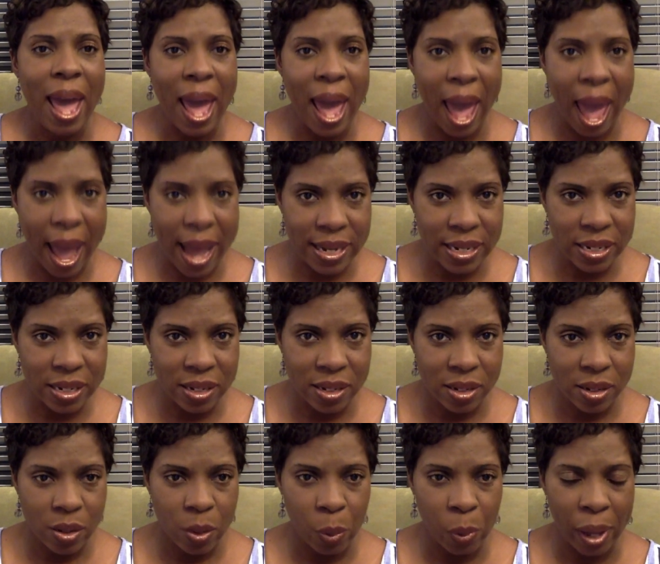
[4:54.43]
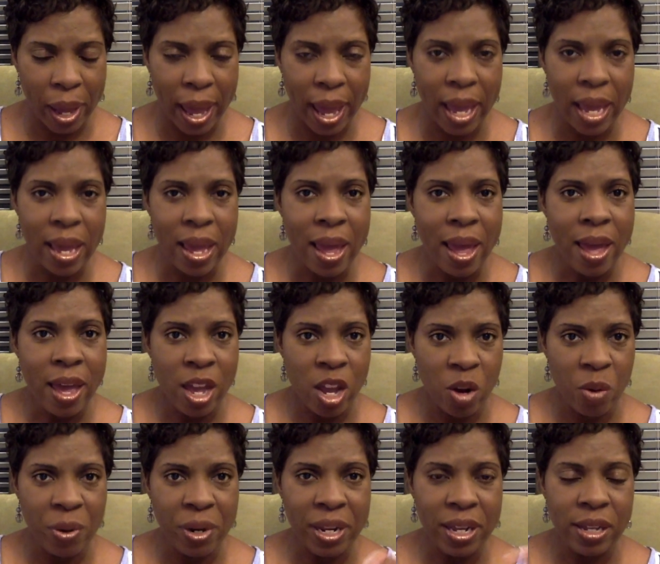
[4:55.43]
ACT. Okay?
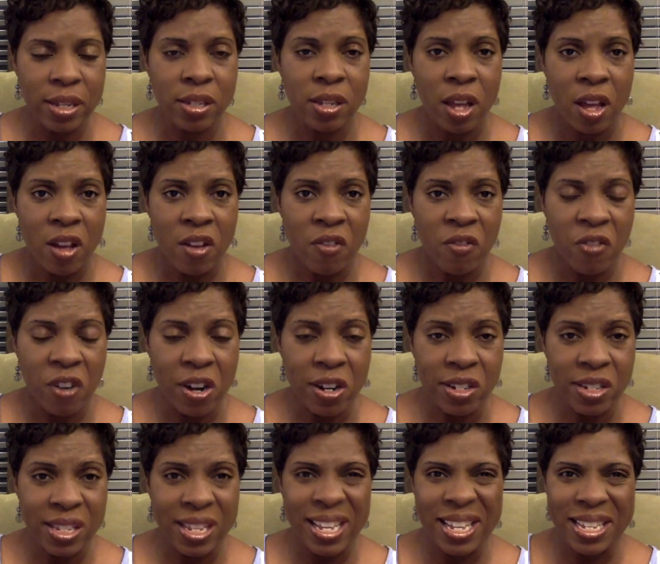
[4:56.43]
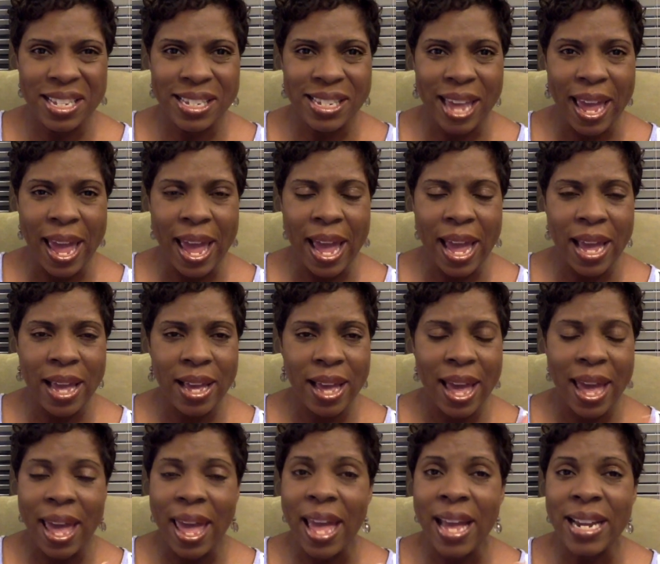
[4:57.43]
Here it is. First thing is A,
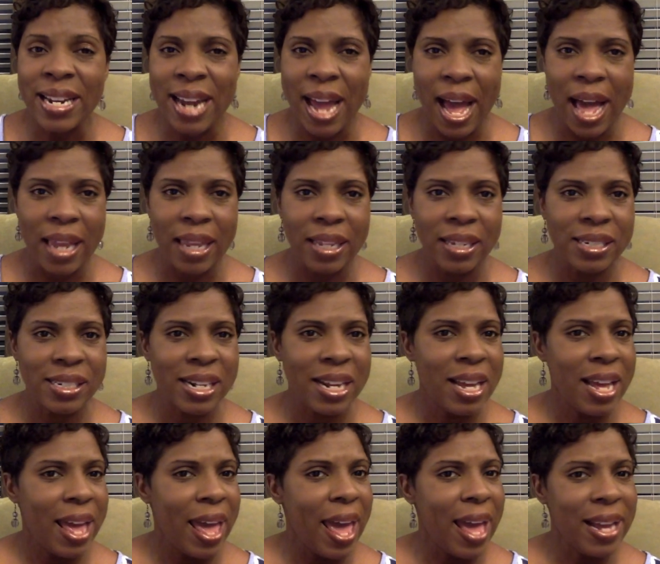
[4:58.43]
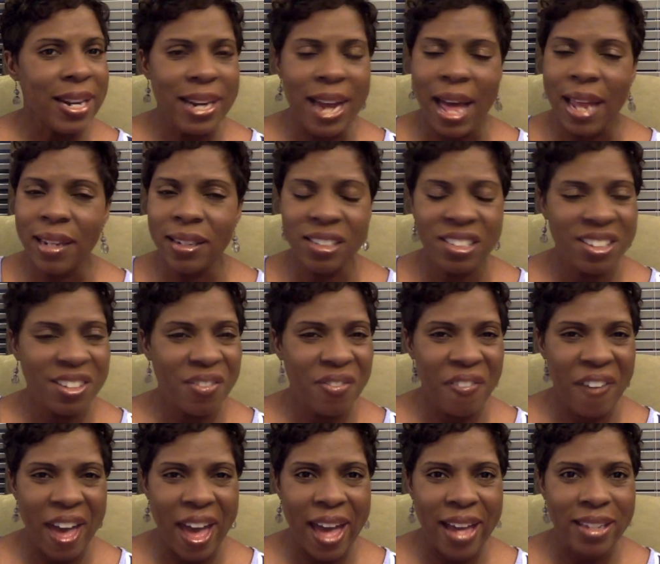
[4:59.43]
acknowledge. Acknowledge the
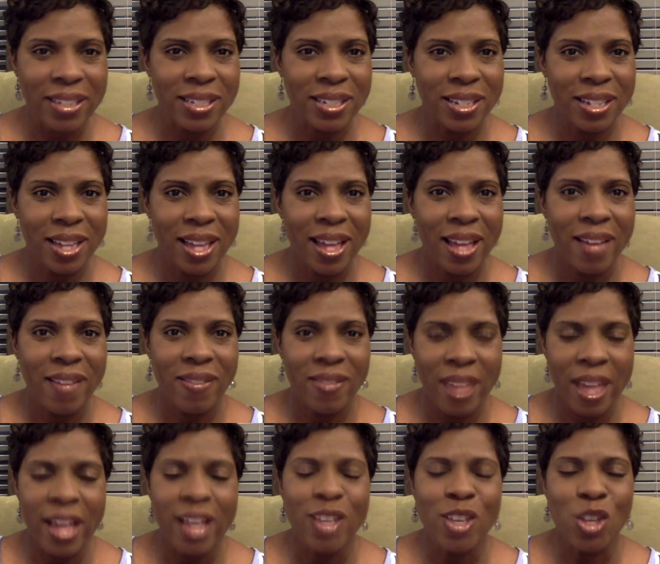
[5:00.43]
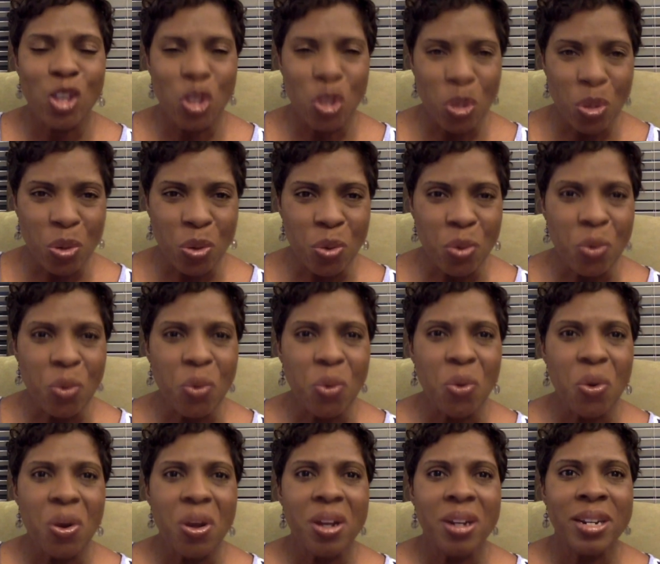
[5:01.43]
fact that you
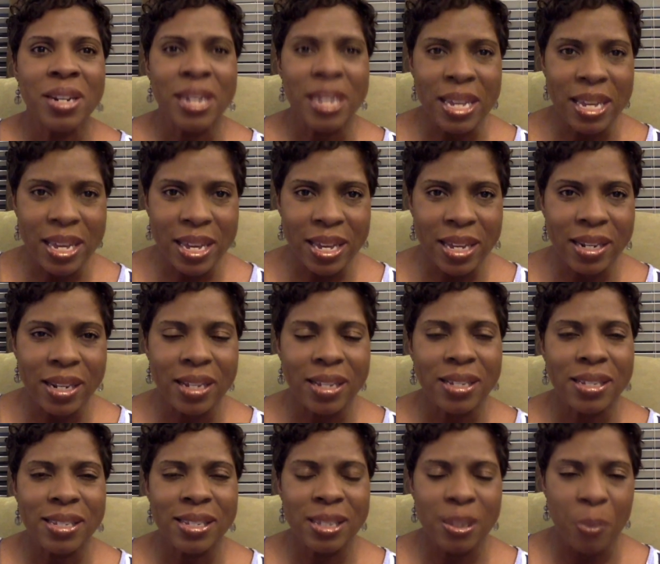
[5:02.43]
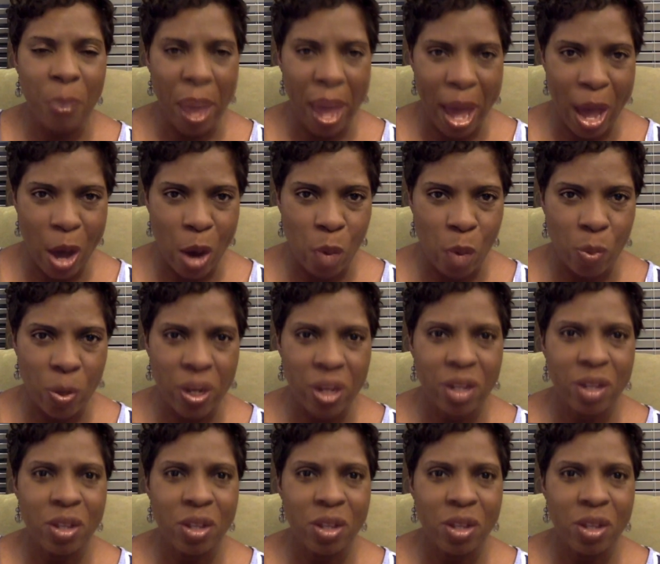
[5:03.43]
need some help.